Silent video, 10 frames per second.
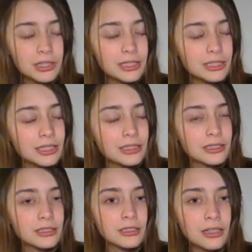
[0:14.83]
is that it
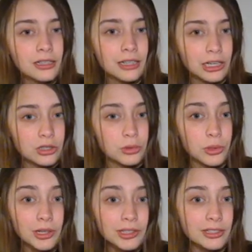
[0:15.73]
is not an actual
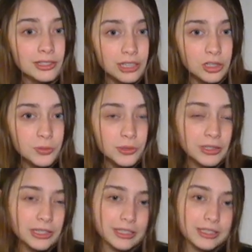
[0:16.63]
artist sketchbook,
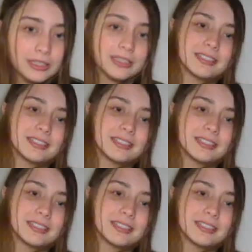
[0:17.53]
it is